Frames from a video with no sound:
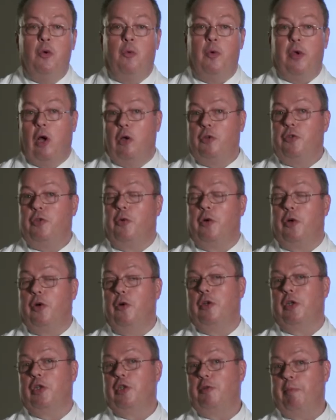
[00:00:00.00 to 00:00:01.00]
We also are
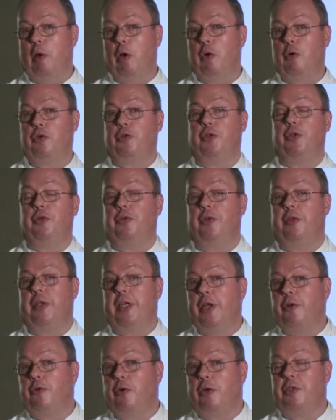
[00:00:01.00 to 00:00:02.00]
going to expose you to the
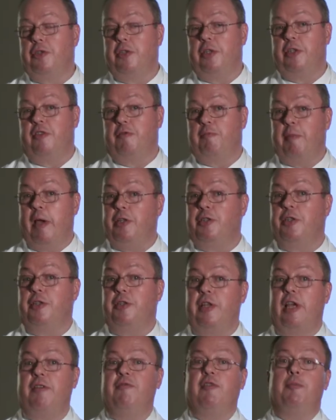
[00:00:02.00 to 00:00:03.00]
intricacies of patient
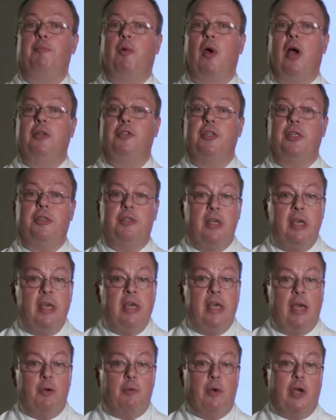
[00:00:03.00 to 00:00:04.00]
safety projects,
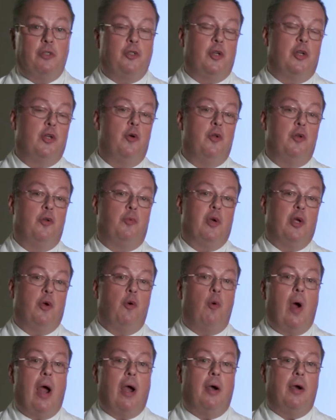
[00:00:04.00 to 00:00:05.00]
and we're actually going to
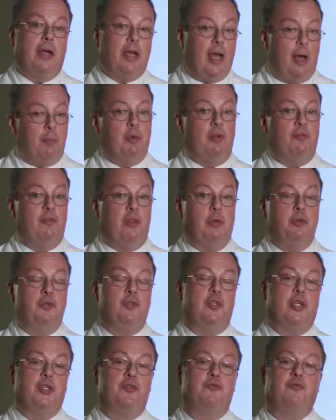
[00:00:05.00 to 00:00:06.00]
require a couple of those
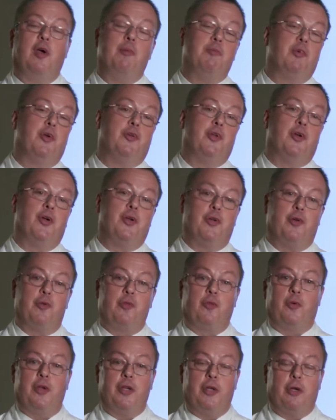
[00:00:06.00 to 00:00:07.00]
things from you during your
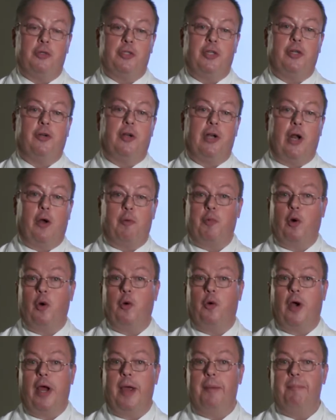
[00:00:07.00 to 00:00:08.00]
3 years here in our
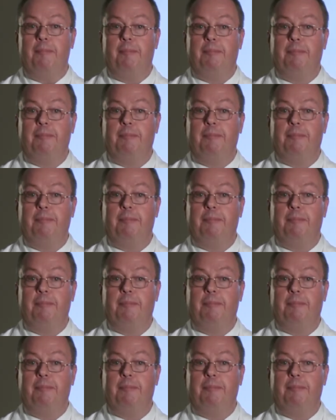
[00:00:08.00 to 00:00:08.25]
program.